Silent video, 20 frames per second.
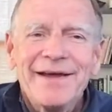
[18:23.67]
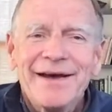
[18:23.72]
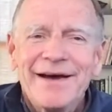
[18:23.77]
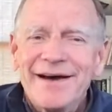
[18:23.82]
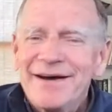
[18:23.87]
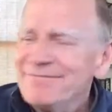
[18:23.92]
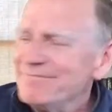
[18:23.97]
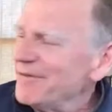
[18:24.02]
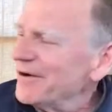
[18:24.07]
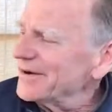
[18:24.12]

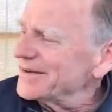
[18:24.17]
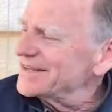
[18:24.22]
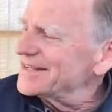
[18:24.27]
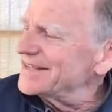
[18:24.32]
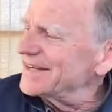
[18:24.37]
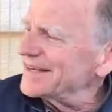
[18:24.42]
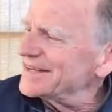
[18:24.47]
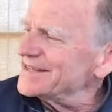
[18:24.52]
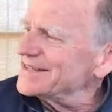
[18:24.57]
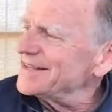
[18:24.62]
March
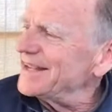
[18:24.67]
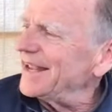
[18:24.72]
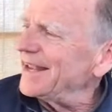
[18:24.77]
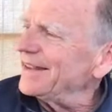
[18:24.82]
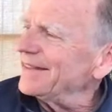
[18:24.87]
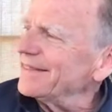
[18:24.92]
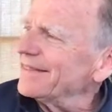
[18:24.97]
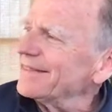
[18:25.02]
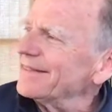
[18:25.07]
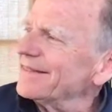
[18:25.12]

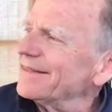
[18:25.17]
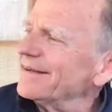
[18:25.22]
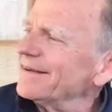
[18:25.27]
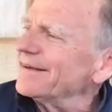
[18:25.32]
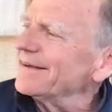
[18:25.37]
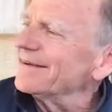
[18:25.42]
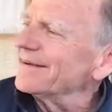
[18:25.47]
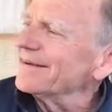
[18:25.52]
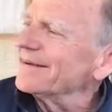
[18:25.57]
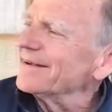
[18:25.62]
16th.
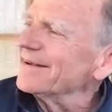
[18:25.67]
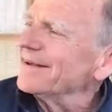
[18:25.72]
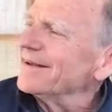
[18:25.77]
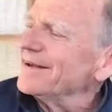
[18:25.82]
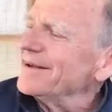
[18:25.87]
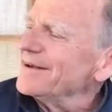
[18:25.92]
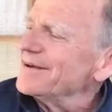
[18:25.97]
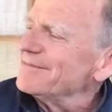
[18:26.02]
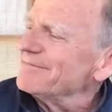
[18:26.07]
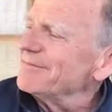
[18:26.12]

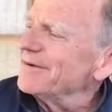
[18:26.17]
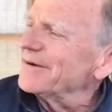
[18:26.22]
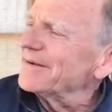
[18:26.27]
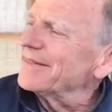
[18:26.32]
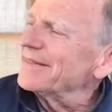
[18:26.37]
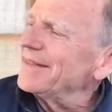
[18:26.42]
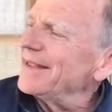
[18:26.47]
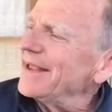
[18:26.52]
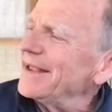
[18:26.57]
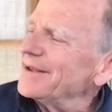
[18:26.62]

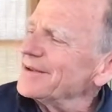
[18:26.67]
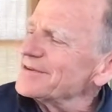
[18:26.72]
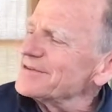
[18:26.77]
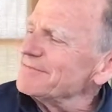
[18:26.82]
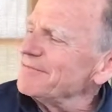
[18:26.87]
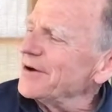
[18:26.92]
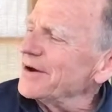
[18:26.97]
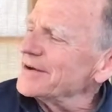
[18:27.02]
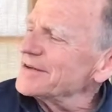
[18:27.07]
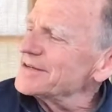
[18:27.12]
Birthday is
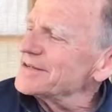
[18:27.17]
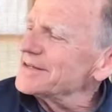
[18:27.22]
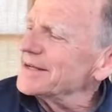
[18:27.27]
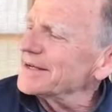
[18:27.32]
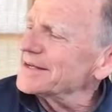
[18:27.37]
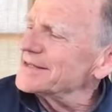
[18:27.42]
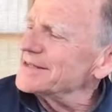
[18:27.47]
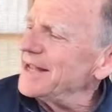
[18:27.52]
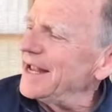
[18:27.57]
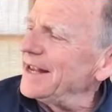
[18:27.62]
March
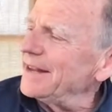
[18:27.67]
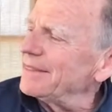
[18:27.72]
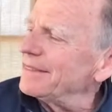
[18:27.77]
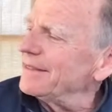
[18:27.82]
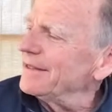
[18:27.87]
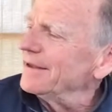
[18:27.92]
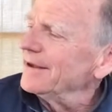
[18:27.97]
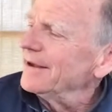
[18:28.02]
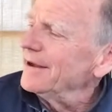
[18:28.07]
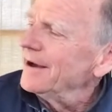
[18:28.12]

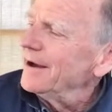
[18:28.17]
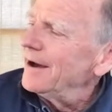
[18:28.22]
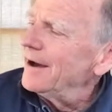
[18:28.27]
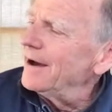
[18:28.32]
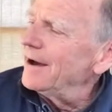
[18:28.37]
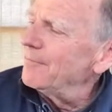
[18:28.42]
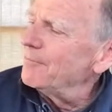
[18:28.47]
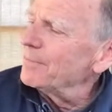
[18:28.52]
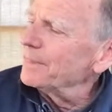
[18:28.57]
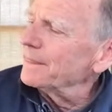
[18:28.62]
16th.
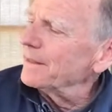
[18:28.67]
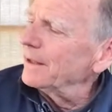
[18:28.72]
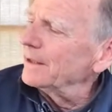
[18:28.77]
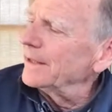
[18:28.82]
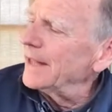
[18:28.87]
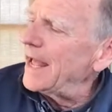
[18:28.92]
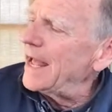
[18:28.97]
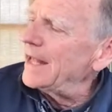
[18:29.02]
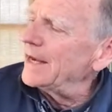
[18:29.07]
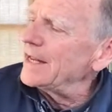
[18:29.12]

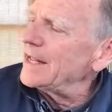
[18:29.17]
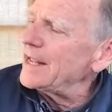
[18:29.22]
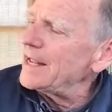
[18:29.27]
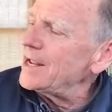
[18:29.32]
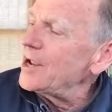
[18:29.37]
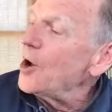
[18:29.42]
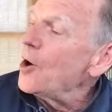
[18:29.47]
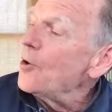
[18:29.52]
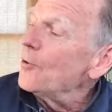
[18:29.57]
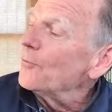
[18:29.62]

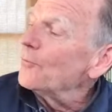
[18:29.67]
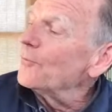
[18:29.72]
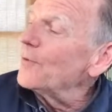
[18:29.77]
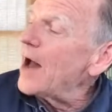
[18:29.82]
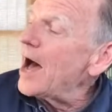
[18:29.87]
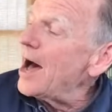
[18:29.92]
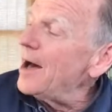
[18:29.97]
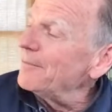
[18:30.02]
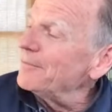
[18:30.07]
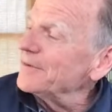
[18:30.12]
Lanny
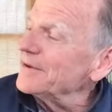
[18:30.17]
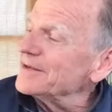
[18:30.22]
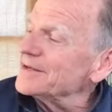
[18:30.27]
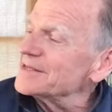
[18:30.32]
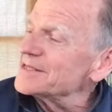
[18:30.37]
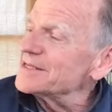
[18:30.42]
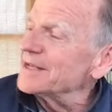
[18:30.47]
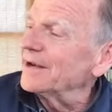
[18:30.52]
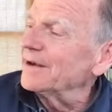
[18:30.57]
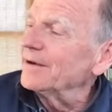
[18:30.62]

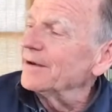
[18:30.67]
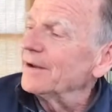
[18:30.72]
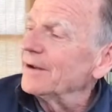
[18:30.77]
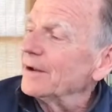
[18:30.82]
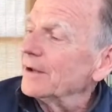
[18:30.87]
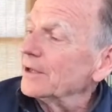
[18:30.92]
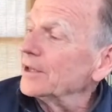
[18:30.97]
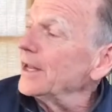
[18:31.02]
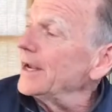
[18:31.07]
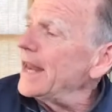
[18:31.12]
Robinson.
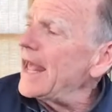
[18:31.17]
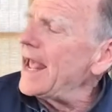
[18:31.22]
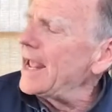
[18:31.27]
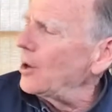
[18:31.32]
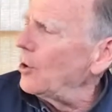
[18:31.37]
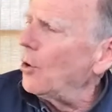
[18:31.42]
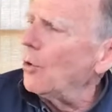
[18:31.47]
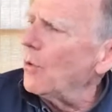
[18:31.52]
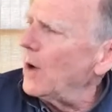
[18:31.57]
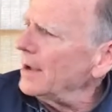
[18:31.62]

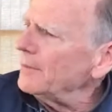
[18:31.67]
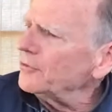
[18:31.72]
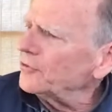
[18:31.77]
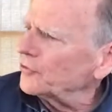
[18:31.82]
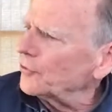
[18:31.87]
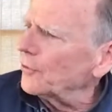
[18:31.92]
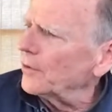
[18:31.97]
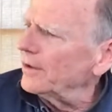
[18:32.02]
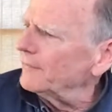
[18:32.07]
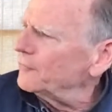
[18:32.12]
Lene. Oh, I'm
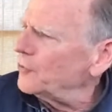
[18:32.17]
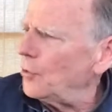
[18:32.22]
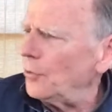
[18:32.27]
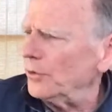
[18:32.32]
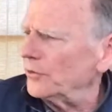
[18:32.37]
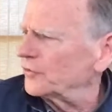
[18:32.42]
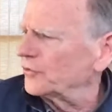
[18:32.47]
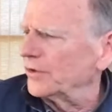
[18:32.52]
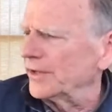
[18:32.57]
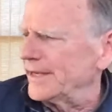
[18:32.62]
sorry. Of
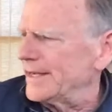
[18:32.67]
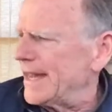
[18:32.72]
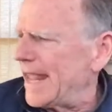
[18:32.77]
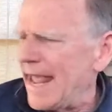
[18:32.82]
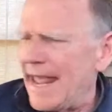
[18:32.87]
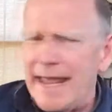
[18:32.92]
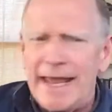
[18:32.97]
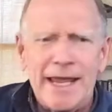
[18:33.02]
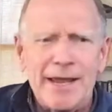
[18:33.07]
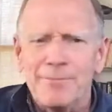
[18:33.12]
course,
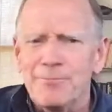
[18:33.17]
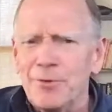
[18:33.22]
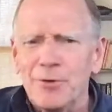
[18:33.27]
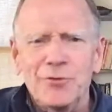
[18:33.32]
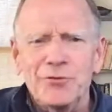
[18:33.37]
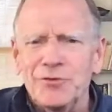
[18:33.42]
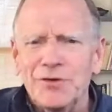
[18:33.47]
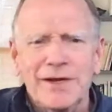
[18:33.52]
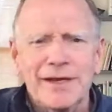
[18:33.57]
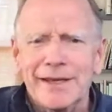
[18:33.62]
Lene.
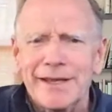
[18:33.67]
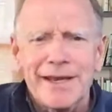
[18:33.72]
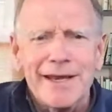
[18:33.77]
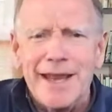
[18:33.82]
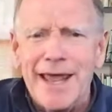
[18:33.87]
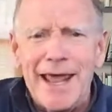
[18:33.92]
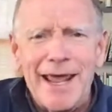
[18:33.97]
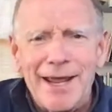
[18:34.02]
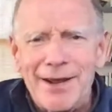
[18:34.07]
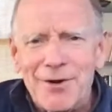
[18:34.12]
Bruce and
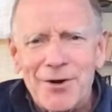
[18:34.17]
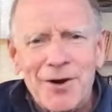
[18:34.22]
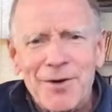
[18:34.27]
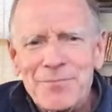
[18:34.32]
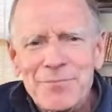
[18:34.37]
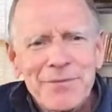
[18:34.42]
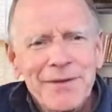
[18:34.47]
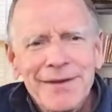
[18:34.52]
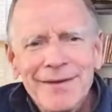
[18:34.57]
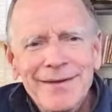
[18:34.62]
Lene are
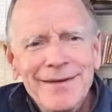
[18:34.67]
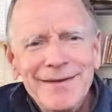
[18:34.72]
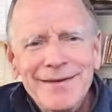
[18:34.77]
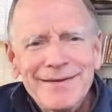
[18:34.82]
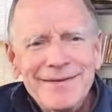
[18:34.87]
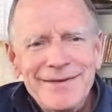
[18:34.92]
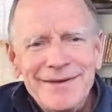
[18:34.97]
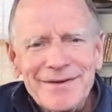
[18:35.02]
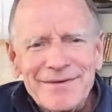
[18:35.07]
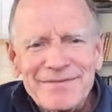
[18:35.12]

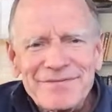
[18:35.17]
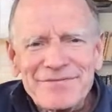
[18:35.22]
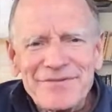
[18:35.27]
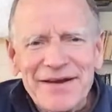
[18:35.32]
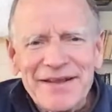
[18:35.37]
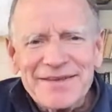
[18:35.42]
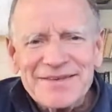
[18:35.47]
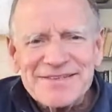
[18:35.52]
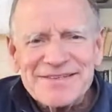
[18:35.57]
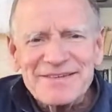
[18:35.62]
dear
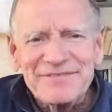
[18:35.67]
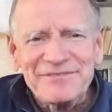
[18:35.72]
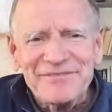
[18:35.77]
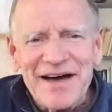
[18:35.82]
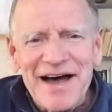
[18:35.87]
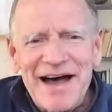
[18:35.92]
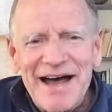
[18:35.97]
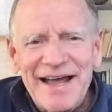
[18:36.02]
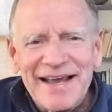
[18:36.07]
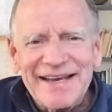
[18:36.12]
friends of
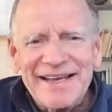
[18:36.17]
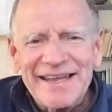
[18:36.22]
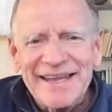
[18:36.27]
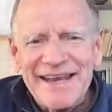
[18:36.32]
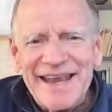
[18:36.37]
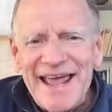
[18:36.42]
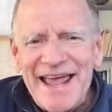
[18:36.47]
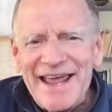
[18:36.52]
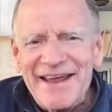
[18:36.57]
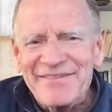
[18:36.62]
mine.
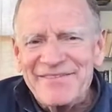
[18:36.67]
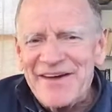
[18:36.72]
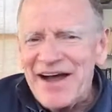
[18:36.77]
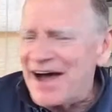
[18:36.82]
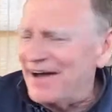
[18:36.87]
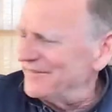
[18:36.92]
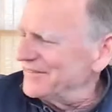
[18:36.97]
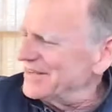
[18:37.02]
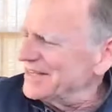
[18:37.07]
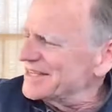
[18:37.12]
Lene
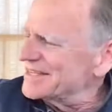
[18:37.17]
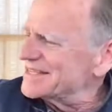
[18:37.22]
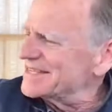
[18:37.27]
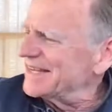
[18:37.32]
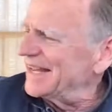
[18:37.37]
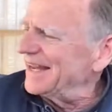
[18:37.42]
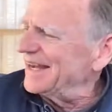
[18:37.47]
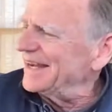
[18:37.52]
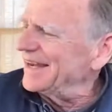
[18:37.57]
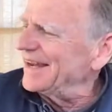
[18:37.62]

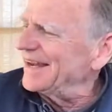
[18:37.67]
Robinson.